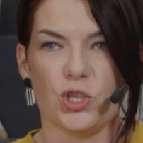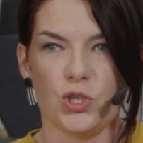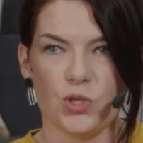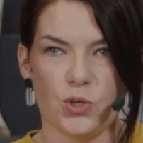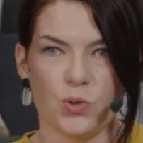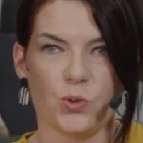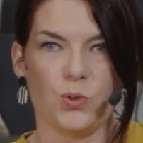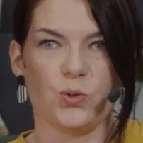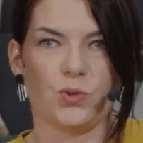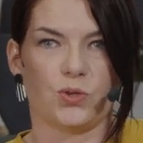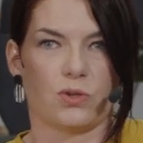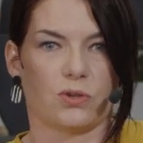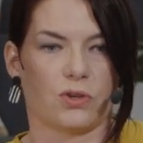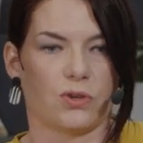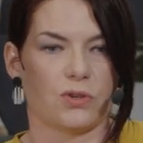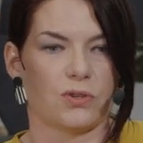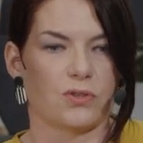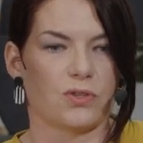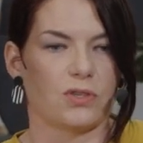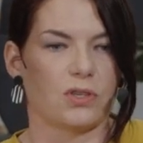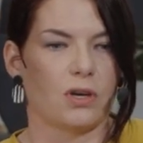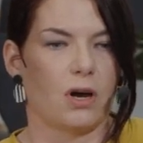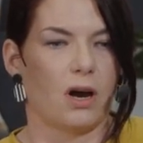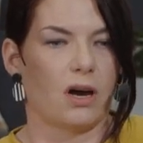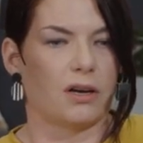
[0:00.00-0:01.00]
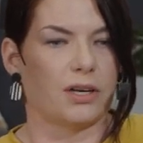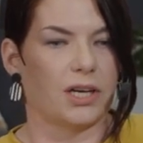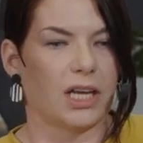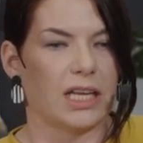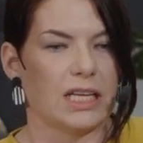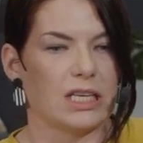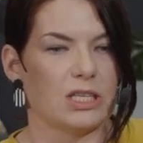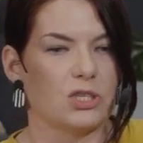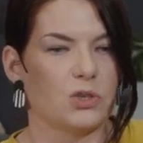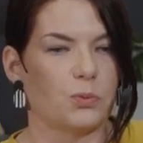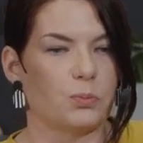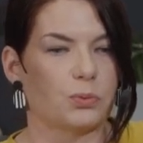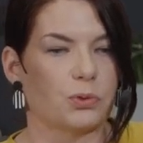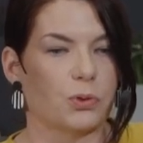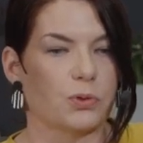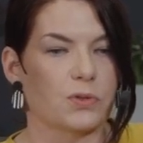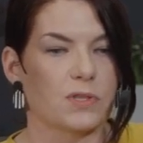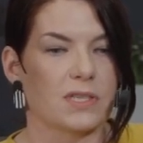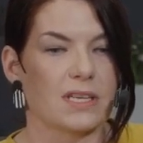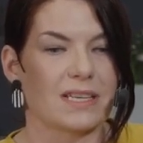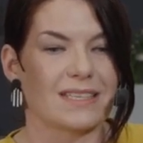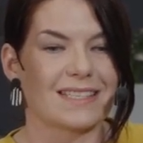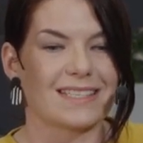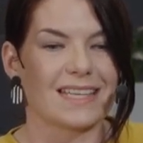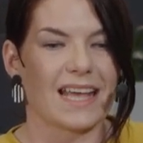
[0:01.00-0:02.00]
users are in the
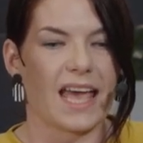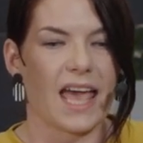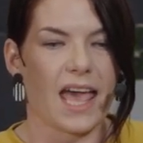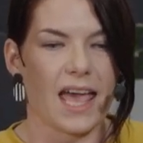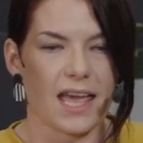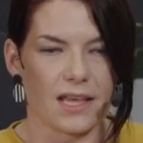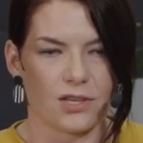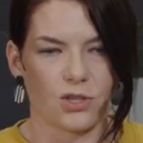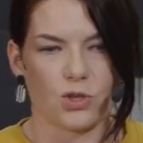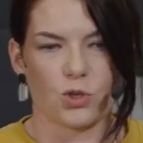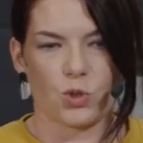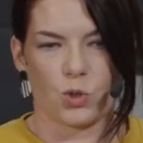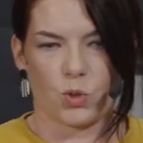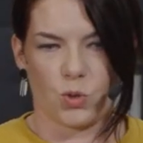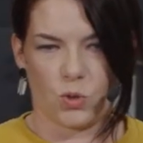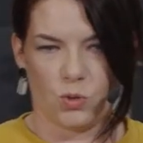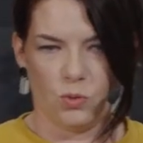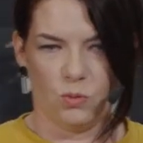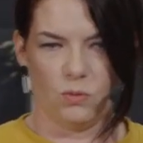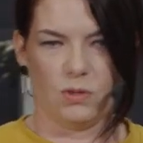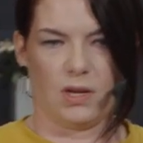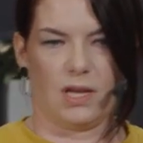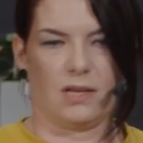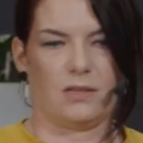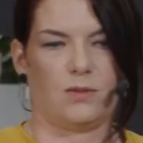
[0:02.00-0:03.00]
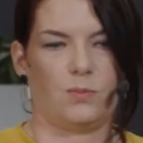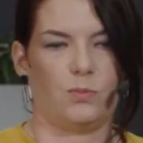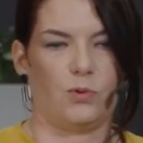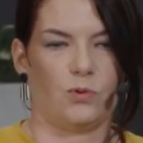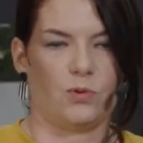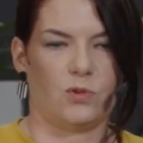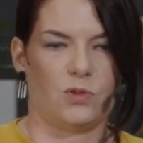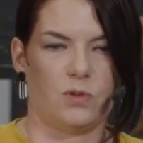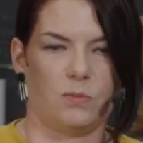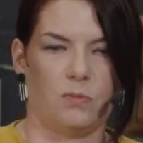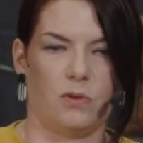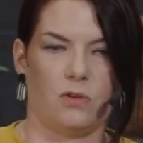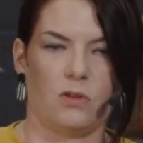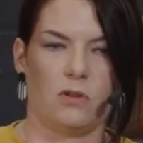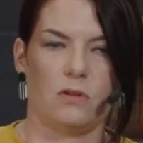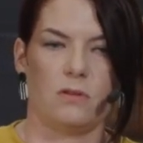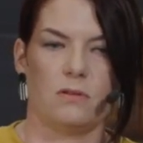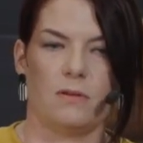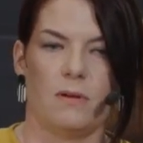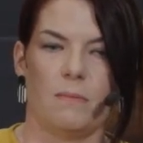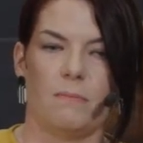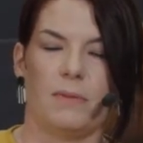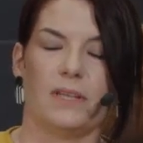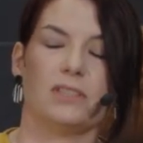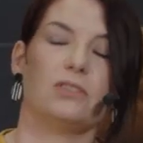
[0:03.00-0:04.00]
process as soon as possible,
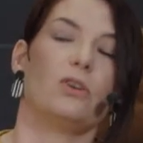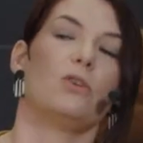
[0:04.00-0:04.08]
but